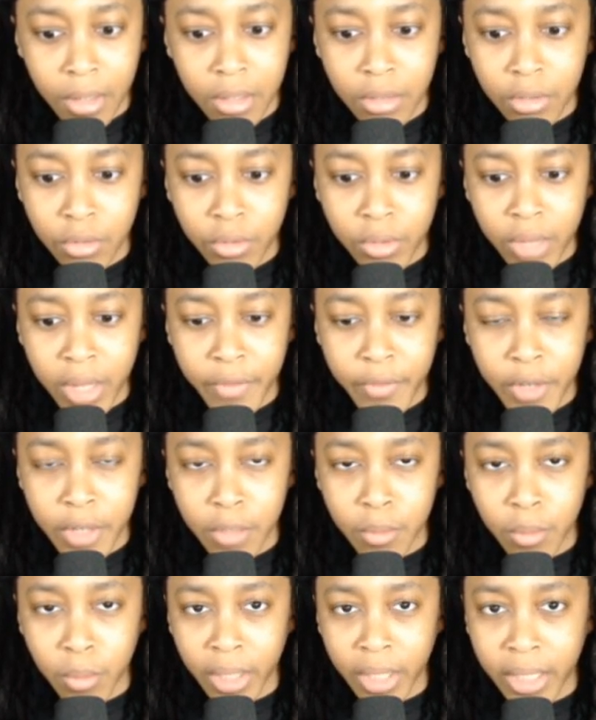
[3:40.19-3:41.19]
Do they
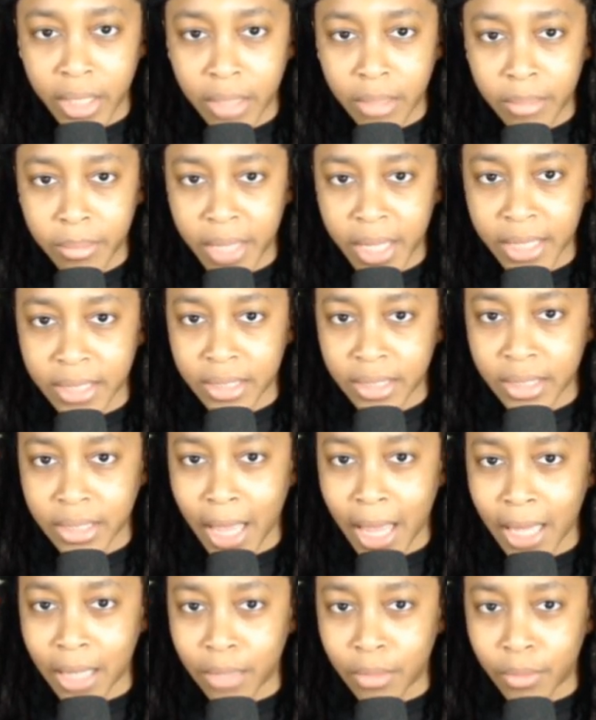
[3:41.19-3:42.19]
really want to keep that
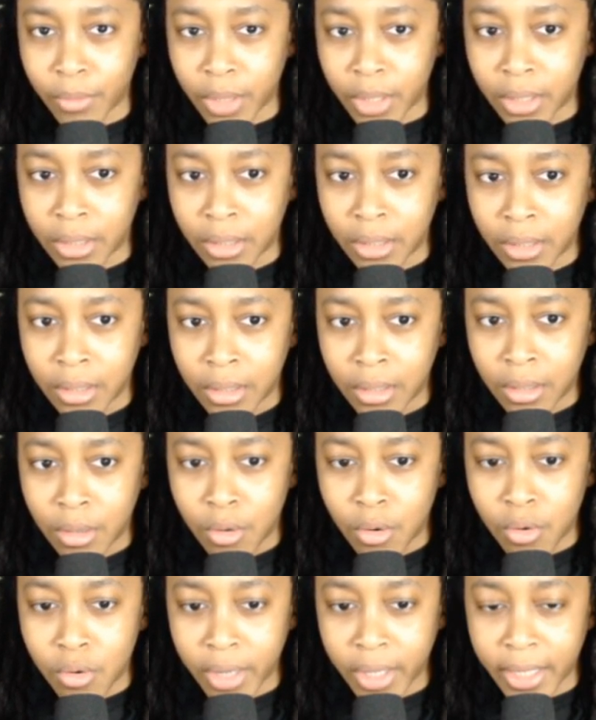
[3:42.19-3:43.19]
salary
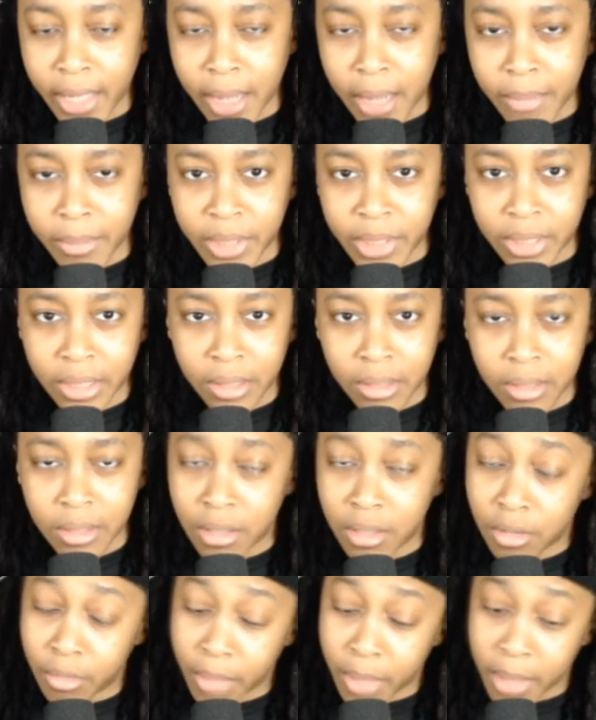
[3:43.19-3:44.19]
on the cap this year?
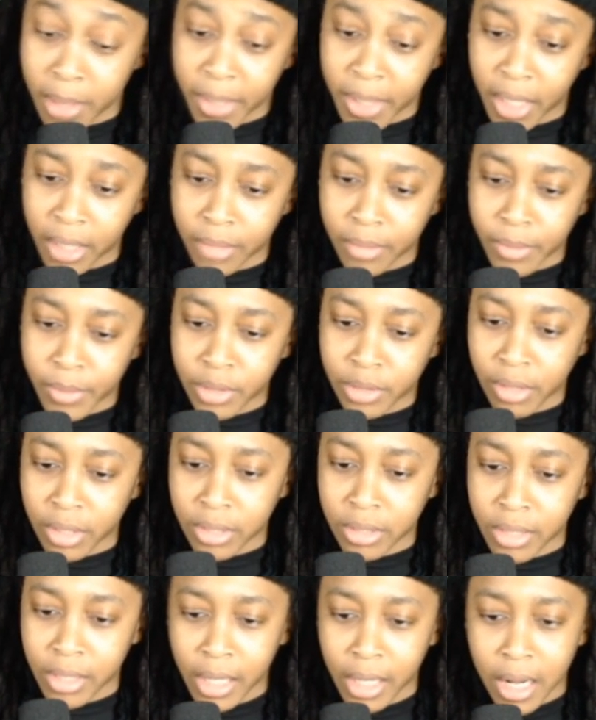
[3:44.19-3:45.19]
You know, maybe they can
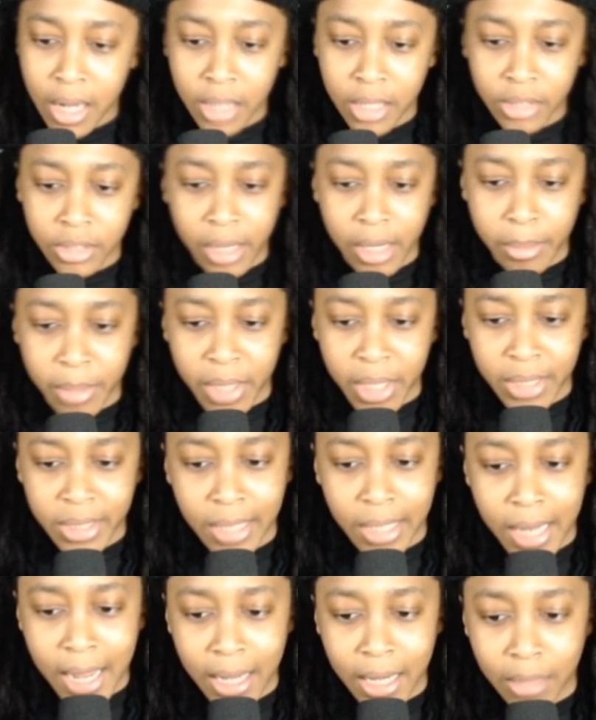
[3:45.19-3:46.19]
restructure that contract, but that's
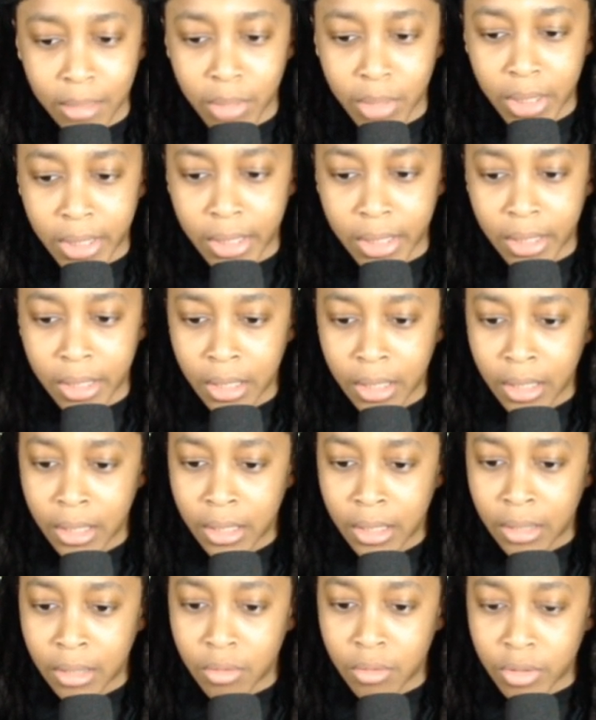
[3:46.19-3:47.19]
a lot of money
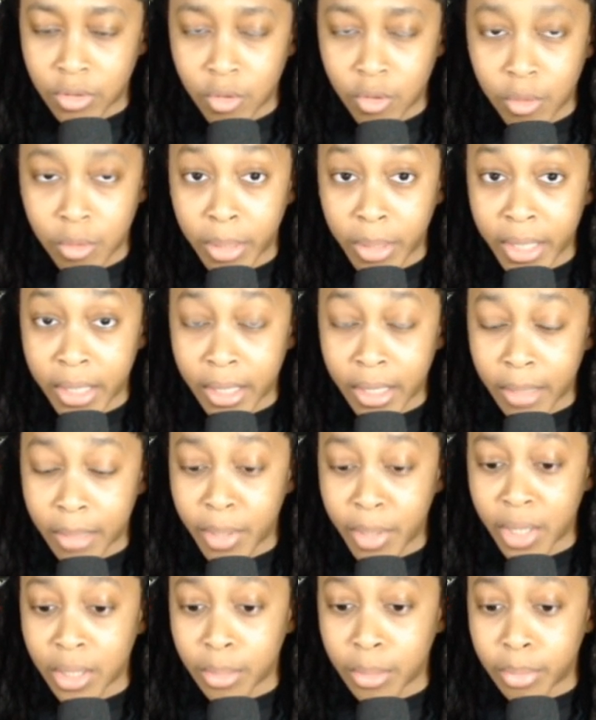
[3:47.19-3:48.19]
going to a player that
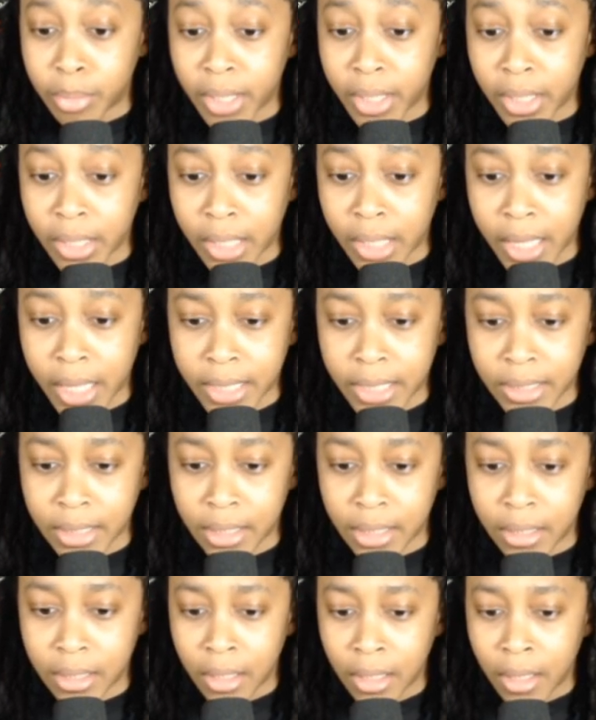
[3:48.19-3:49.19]
barely paid last
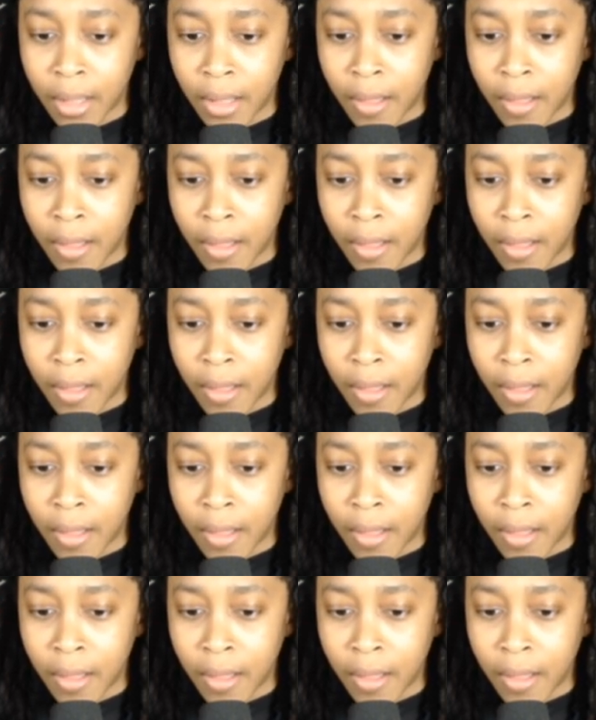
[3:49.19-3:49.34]
year.